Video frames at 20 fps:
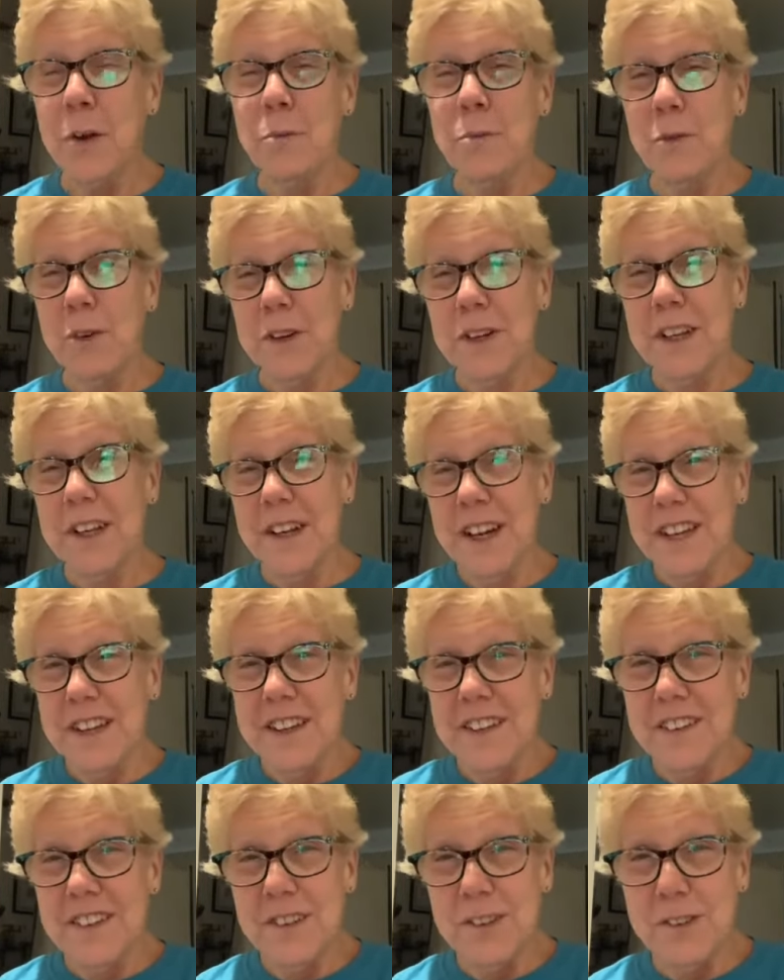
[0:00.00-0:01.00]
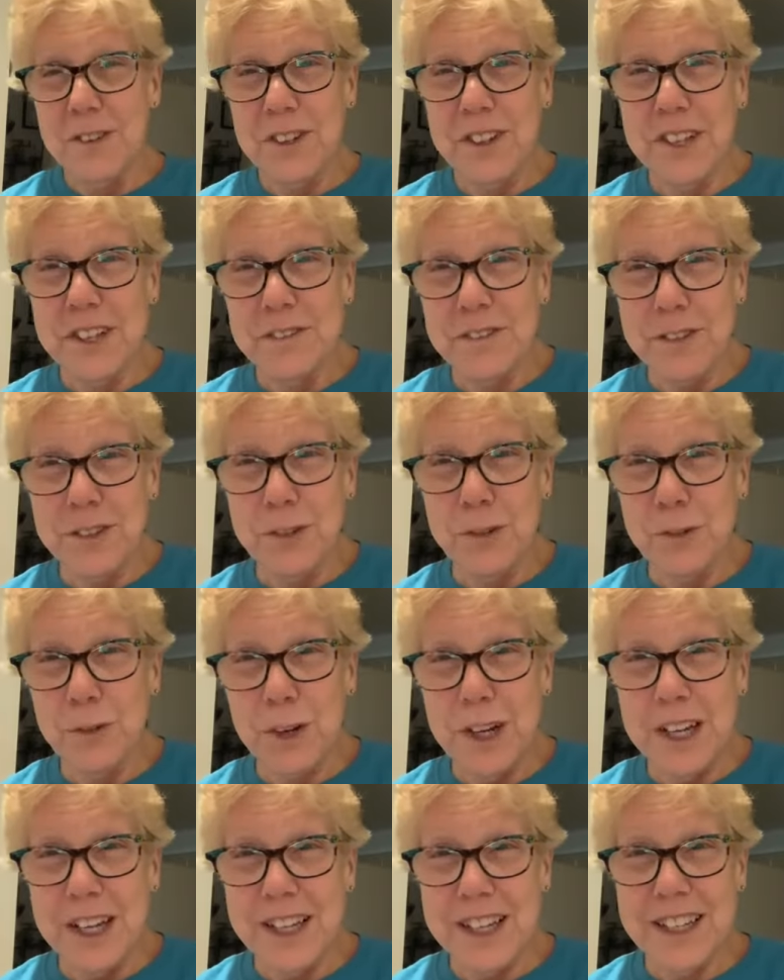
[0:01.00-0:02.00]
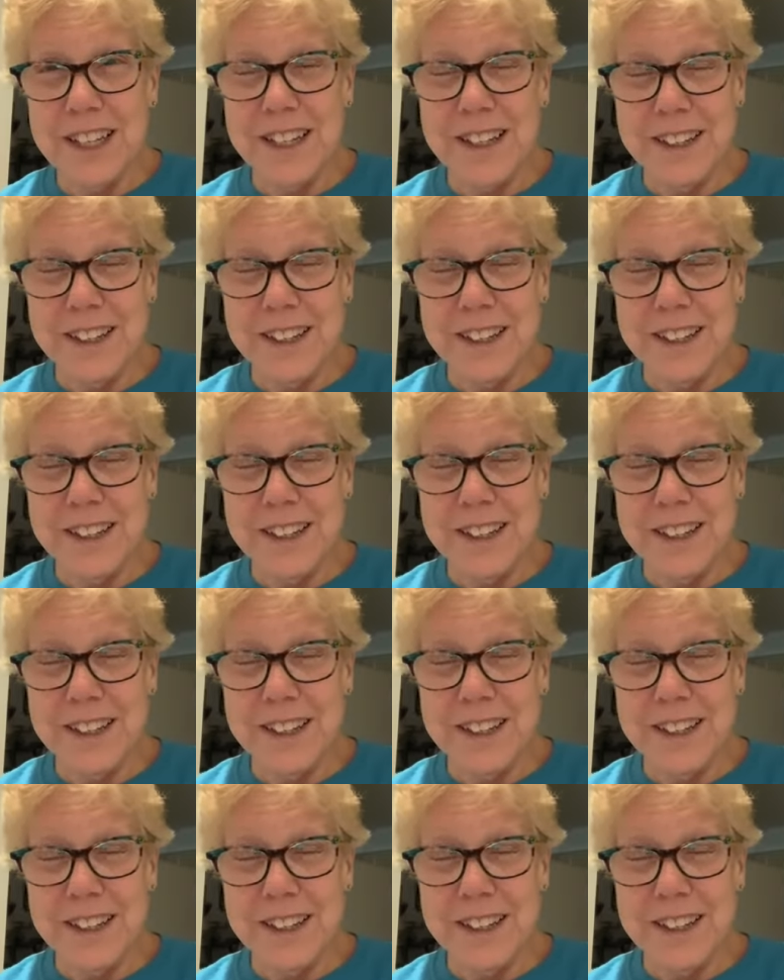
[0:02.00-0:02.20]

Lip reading: But I guess he would give it away.